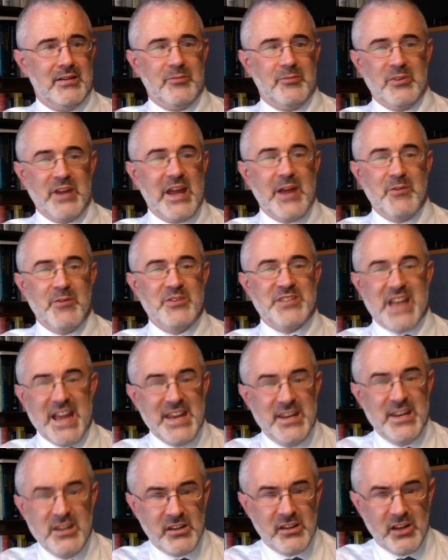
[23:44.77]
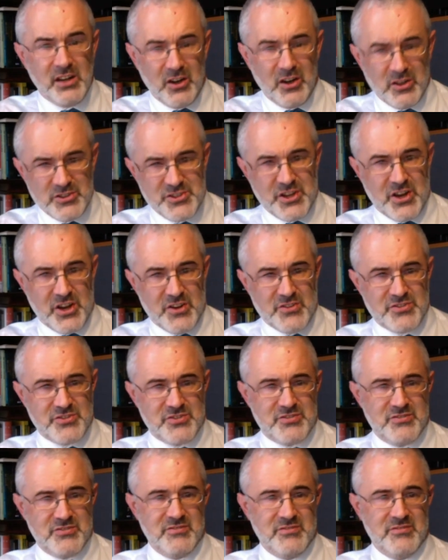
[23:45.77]
He was in God's house,
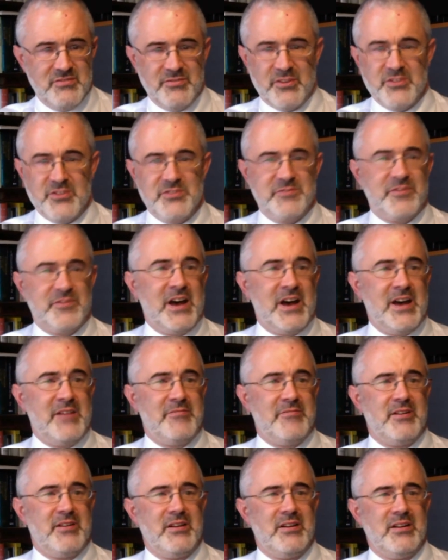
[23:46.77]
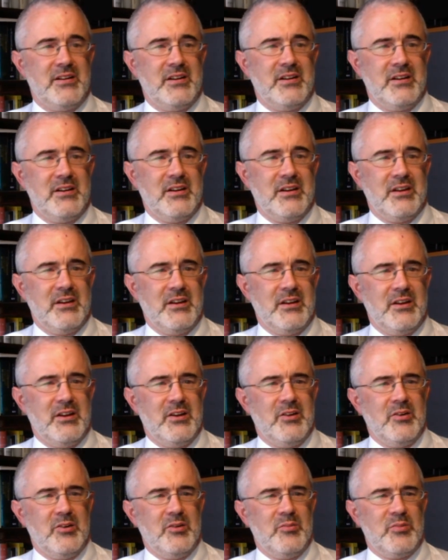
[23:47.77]
verse 5.
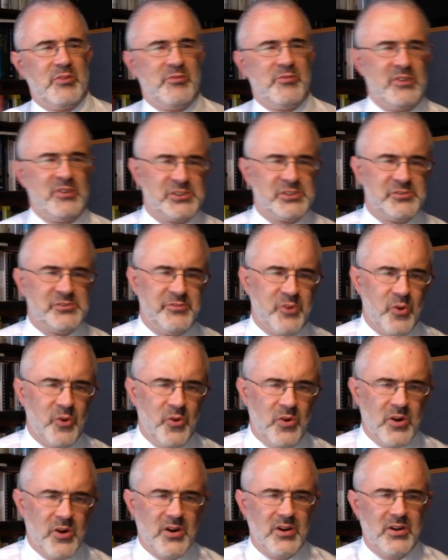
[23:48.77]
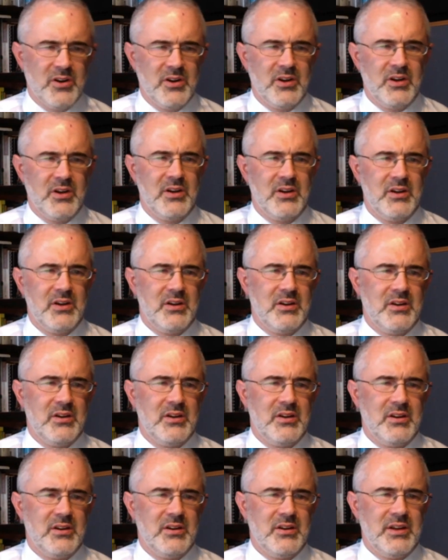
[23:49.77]
But verse 4
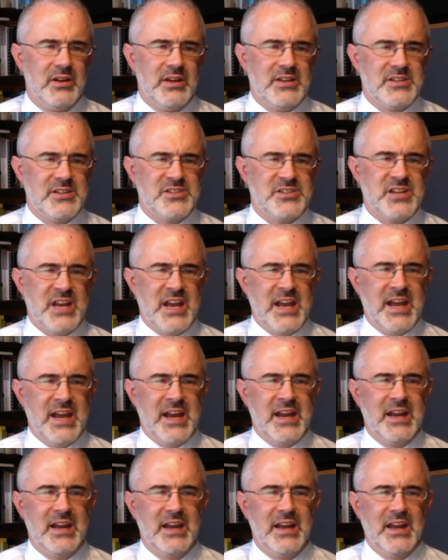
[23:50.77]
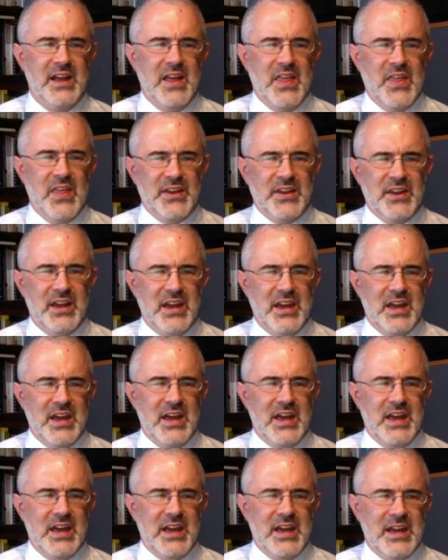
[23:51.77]
is saying that
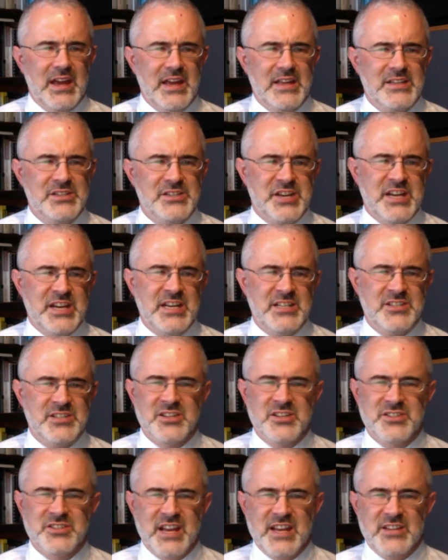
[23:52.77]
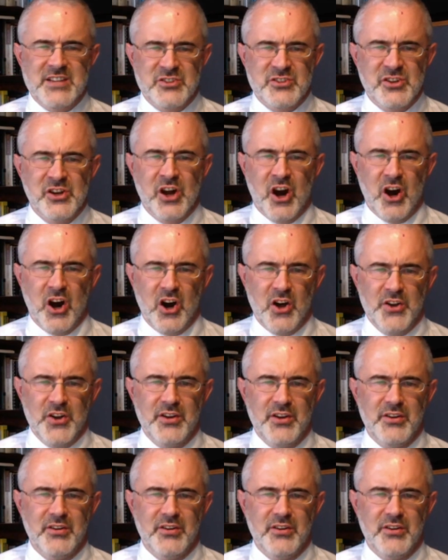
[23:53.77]
Jesus is God,